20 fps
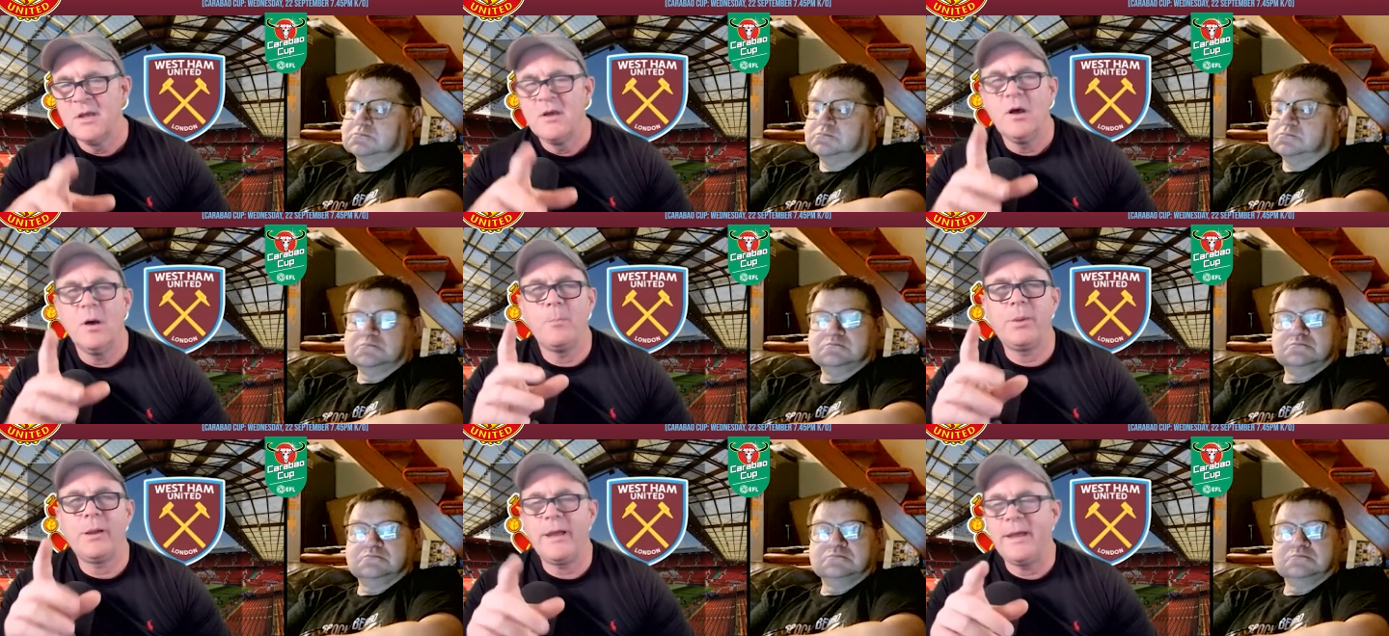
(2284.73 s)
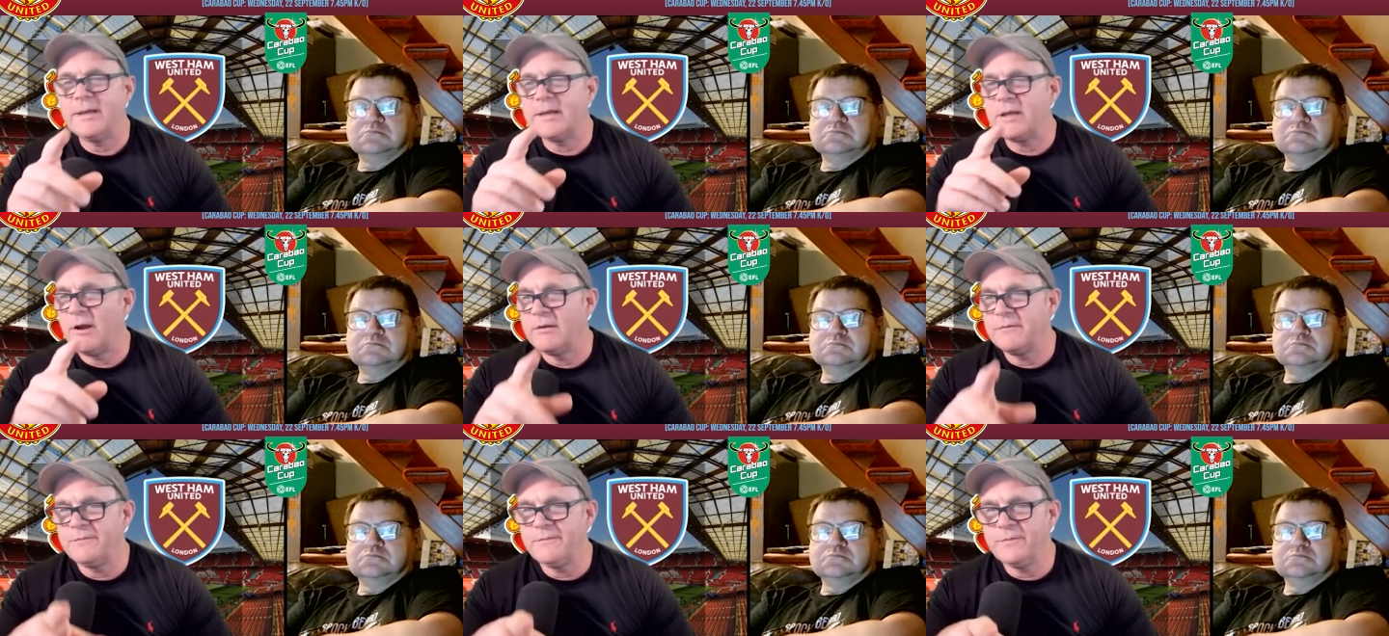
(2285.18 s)
Speaker 1: a player
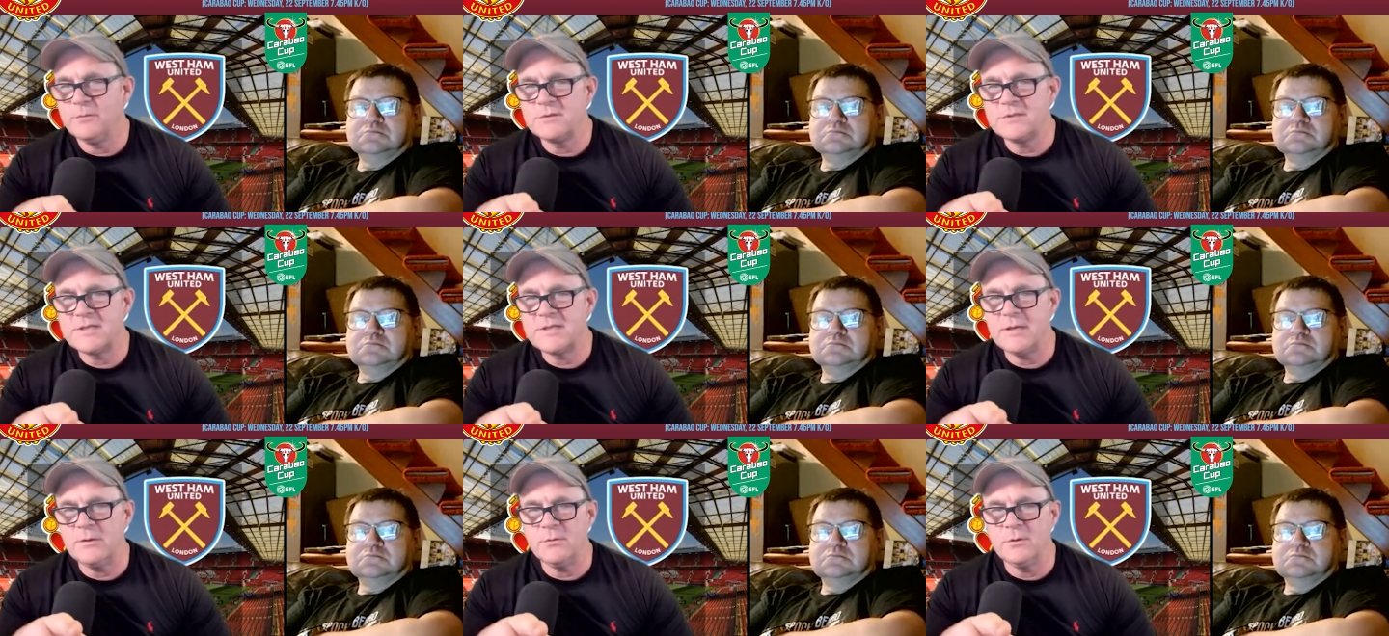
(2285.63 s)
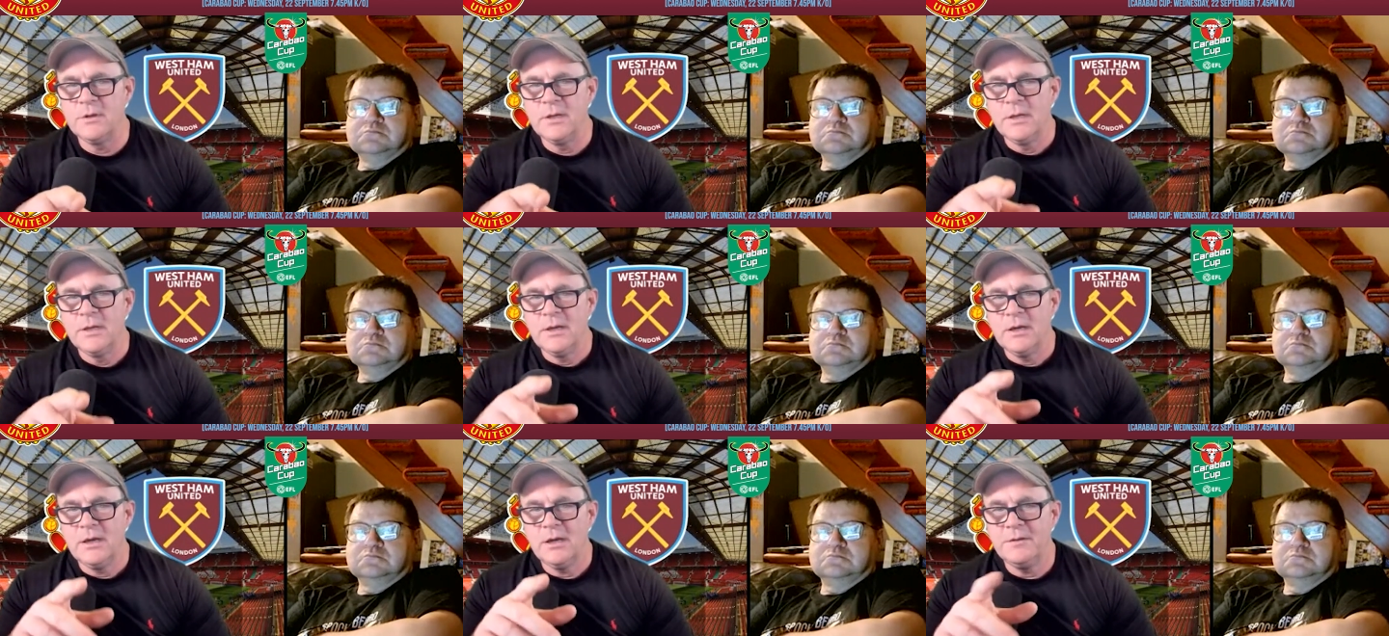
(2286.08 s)
going full tilt
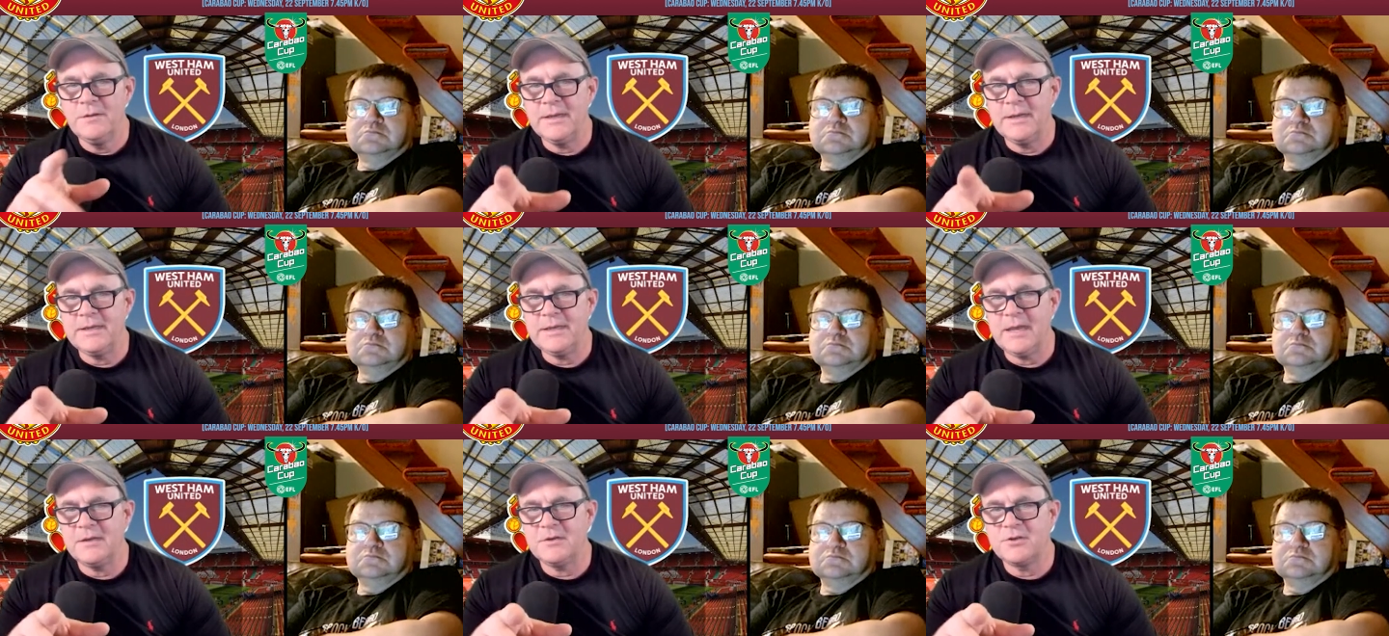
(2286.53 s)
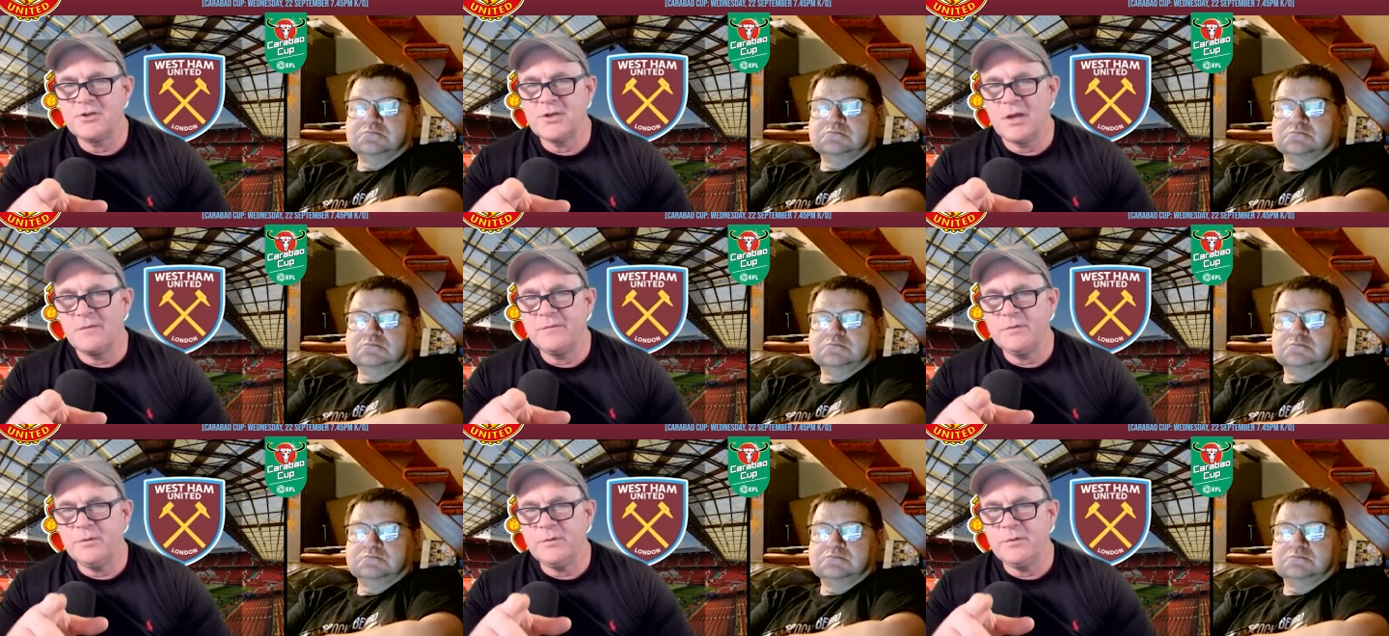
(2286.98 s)
and then getting a shove,